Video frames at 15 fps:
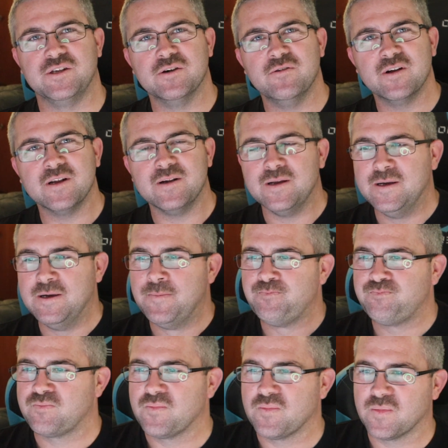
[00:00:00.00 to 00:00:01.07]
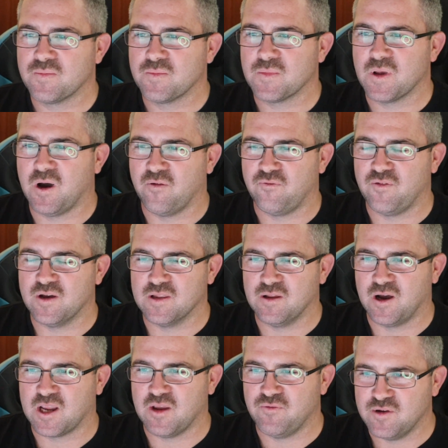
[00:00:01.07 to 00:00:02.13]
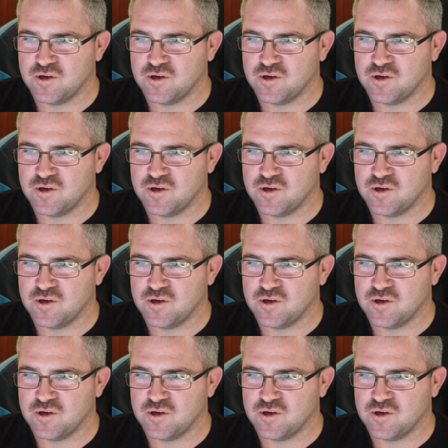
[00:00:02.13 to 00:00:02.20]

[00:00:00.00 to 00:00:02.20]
doing it. I feel like if